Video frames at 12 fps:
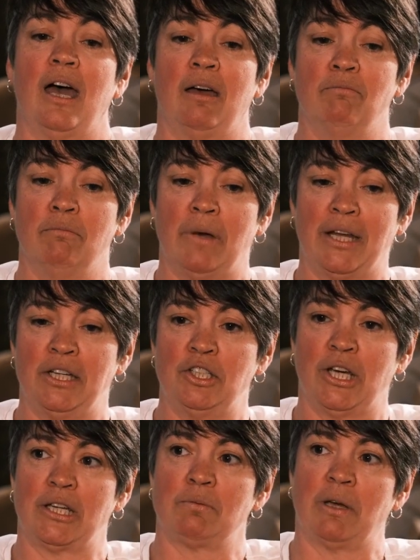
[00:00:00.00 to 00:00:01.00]
and
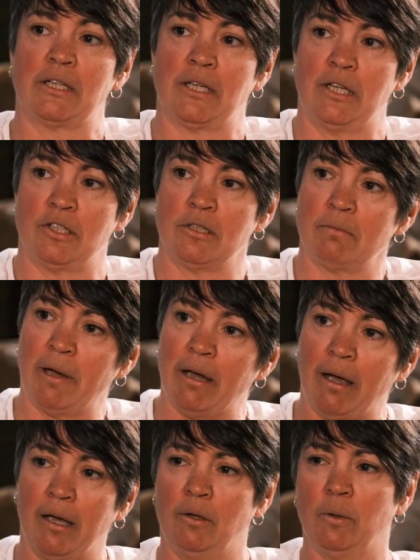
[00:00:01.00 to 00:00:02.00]
manage expectations about
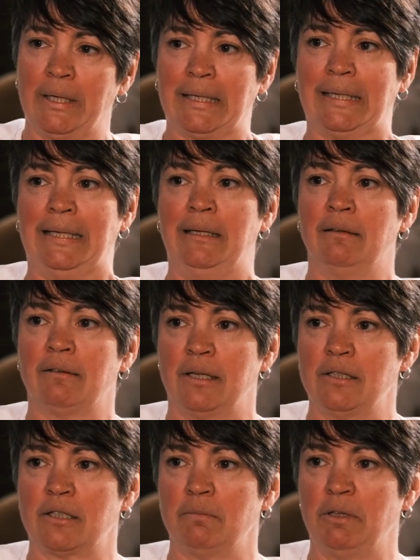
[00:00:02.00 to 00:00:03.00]
how quickly
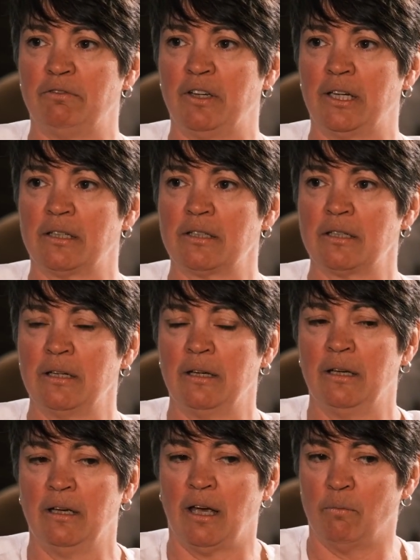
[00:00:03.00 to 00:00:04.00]
things can be fixed.
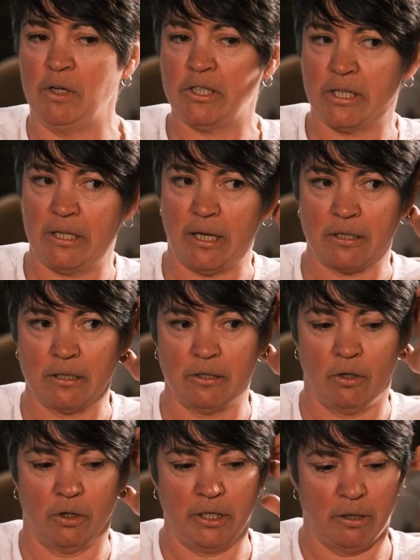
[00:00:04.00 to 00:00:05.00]
And we see that a
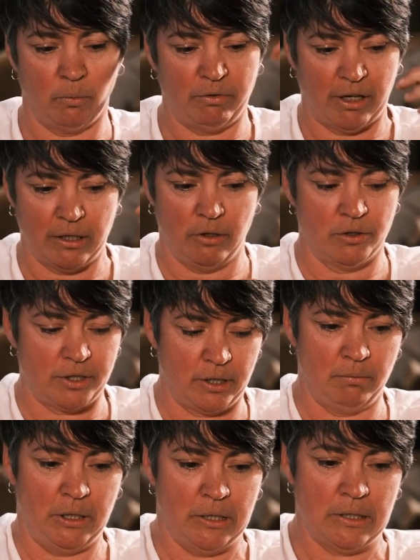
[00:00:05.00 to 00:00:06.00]
lot. You know, we've had lots of
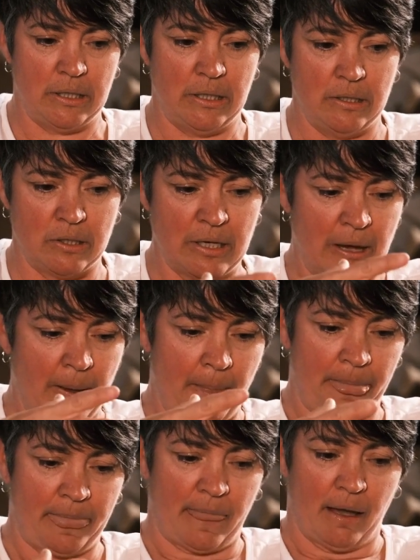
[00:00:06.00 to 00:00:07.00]
communities
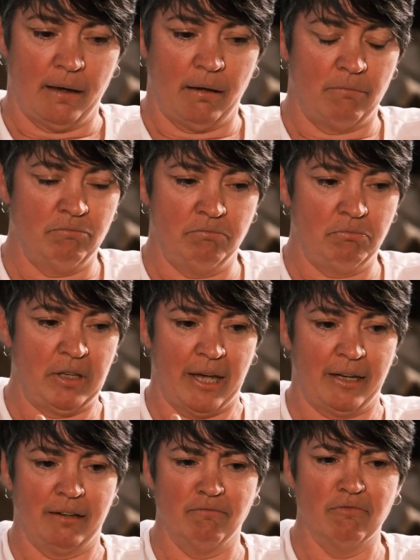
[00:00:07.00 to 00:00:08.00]

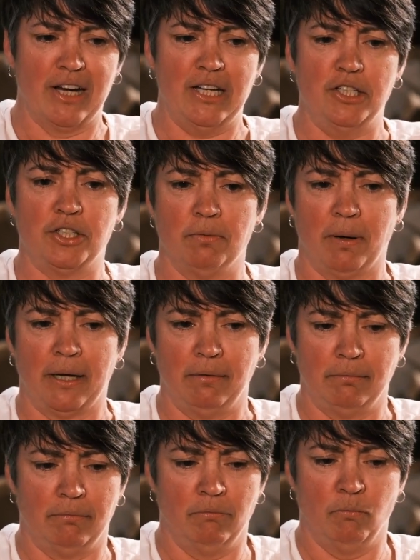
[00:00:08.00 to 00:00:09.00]
getting enraged about
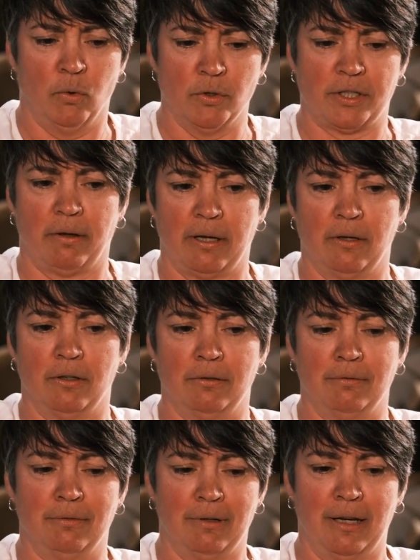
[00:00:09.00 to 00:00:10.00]
what's going
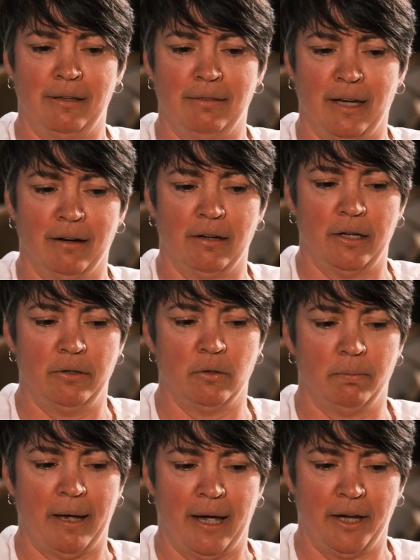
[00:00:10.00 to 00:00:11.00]
on in their
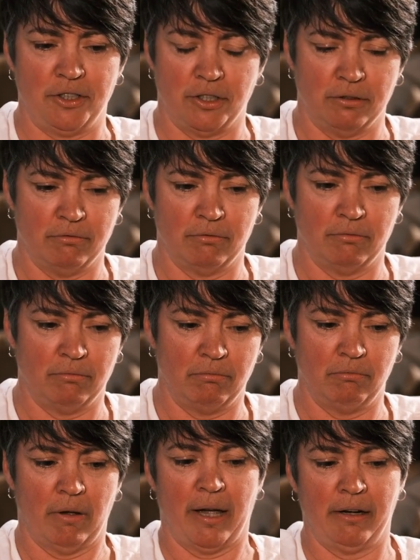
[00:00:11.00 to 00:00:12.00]
local patch and
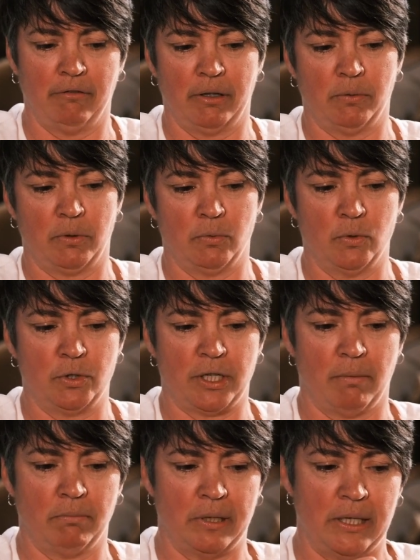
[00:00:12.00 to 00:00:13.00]
angry with the water
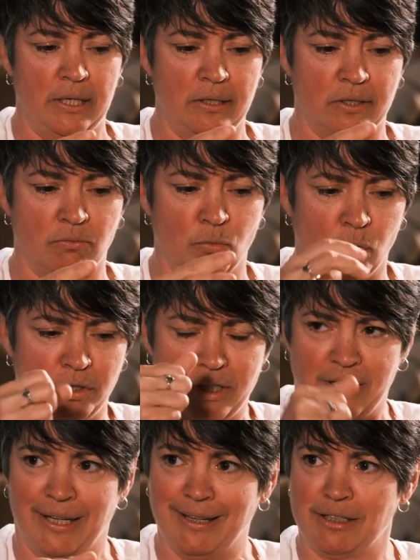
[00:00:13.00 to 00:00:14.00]
companies and
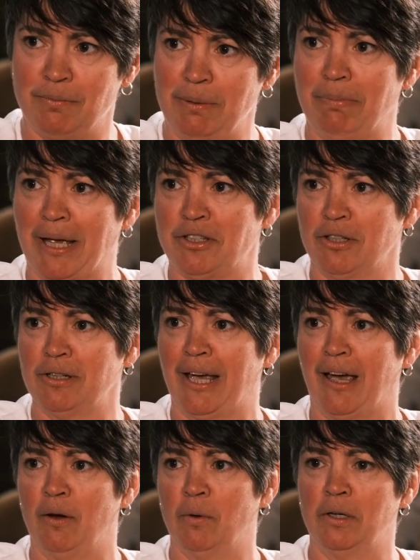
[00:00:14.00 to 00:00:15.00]
wanting it to be better
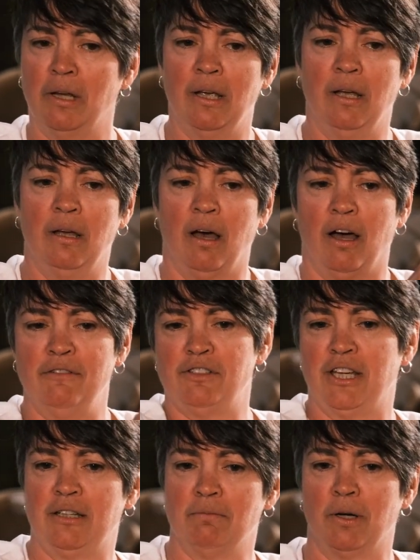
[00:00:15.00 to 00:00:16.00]
now. And I've
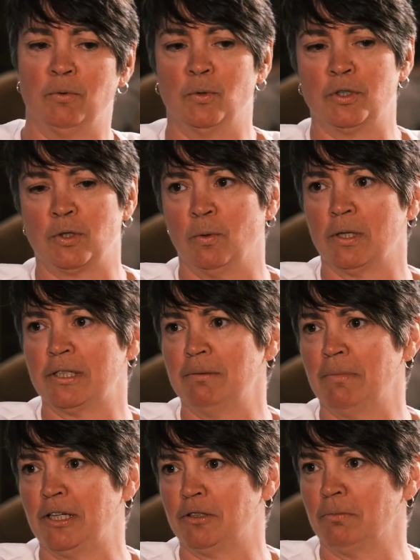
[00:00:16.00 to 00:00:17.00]
taken my water
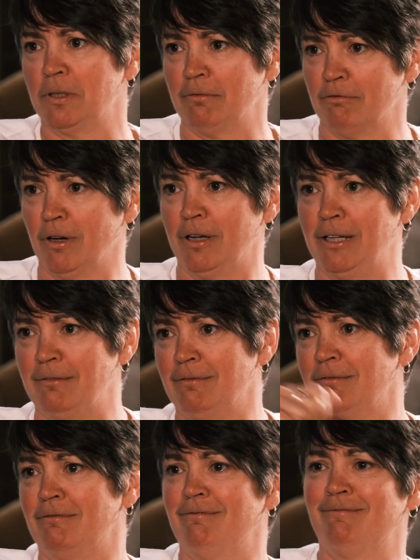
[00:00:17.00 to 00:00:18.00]
quality measurement, right,
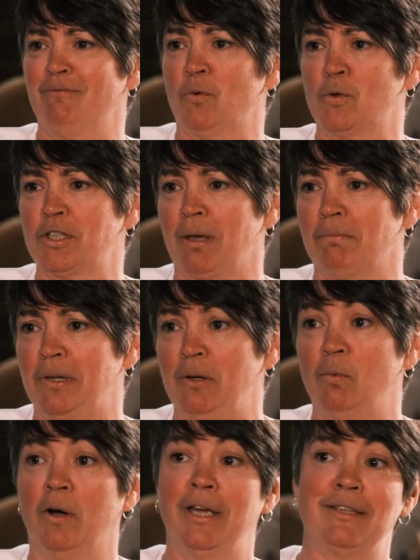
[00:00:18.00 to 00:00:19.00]
water
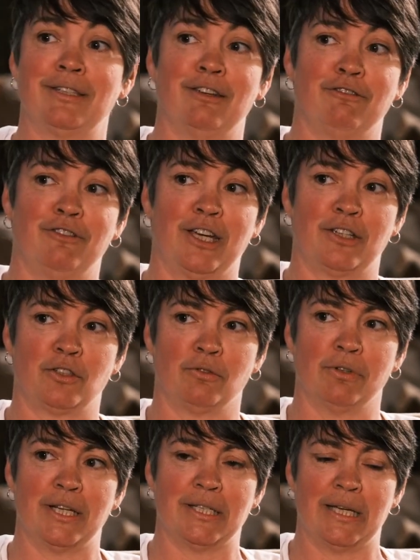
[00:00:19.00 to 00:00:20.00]
company, why isn't it fixed
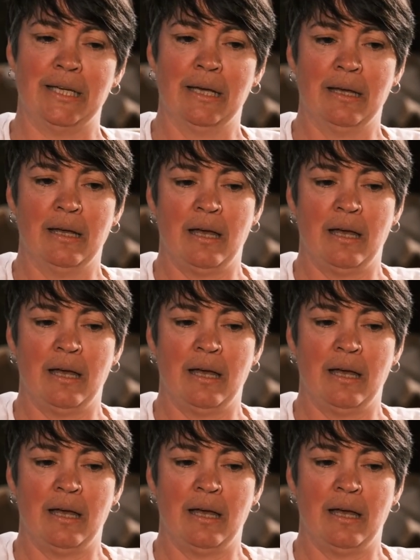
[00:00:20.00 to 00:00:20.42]
already?